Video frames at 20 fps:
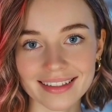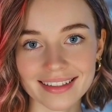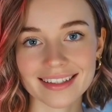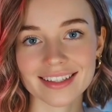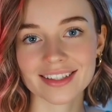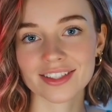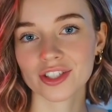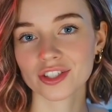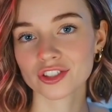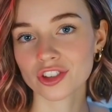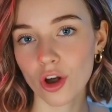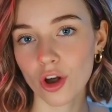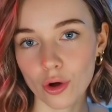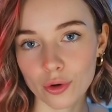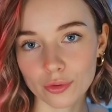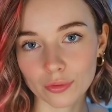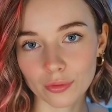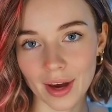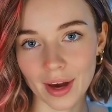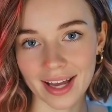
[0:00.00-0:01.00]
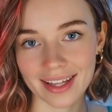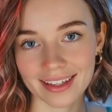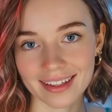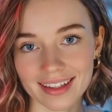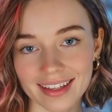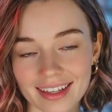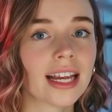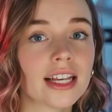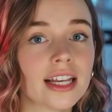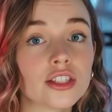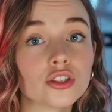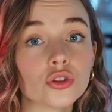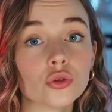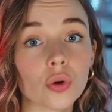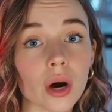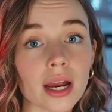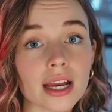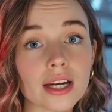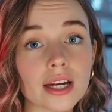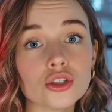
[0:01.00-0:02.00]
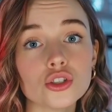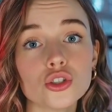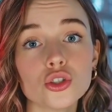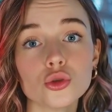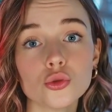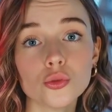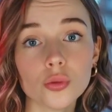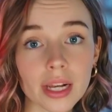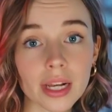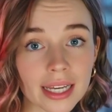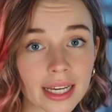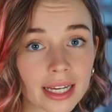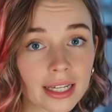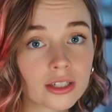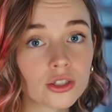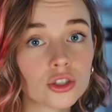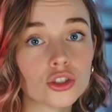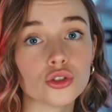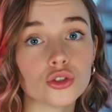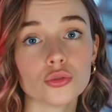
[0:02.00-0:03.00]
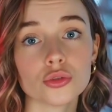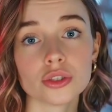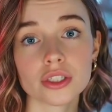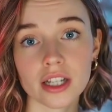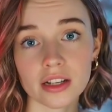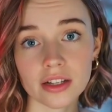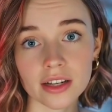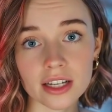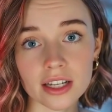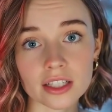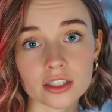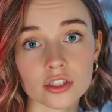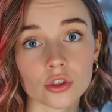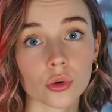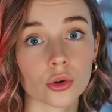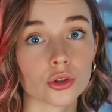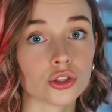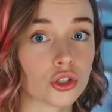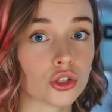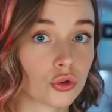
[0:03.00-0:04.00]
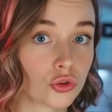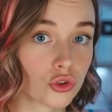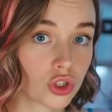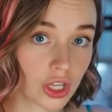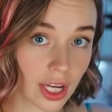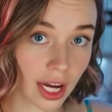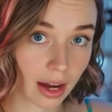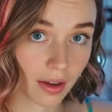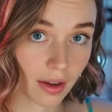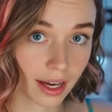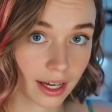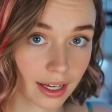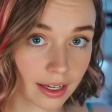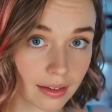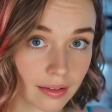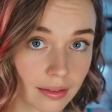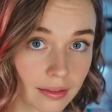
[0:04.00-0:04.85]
Is the tone right? Is the writing too witty, too serious, or too generic?